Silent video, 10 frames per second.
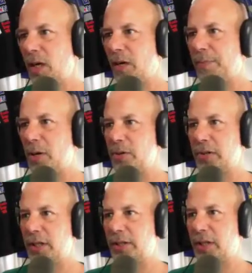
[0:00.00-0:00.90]
I'll
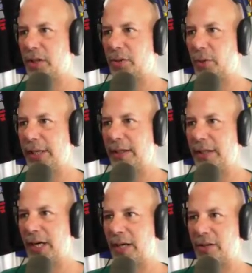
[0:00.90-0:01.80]
post this tweet
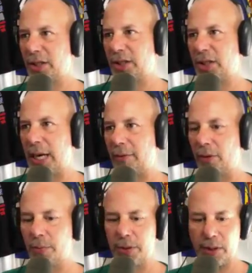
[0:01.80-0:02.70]
in the IRC chat
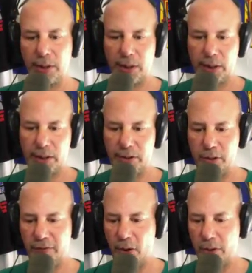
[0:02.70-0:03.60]
rooms so
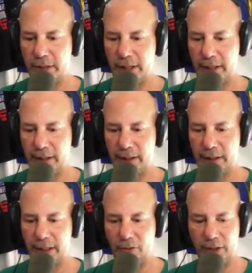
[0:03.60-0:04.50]
you folks can
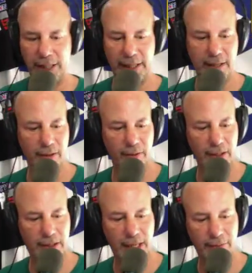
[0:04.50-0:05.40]
read
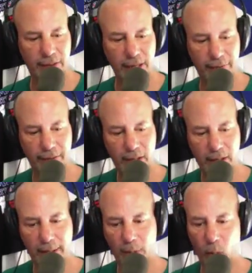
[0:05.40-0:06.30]
this kind of stuff.
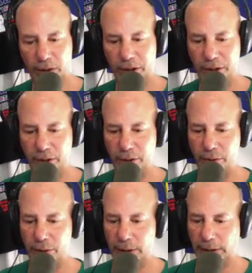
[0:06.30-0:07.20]
But what to
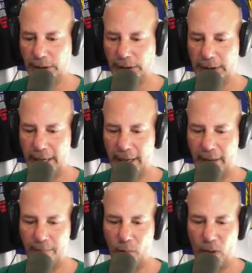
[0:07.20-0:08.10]
do?
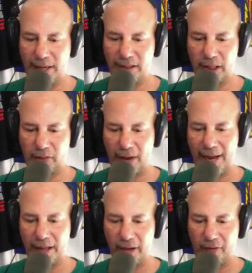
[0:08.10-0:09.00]
Wayne says,
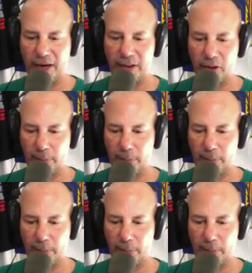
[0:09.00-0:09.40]
flag the offender.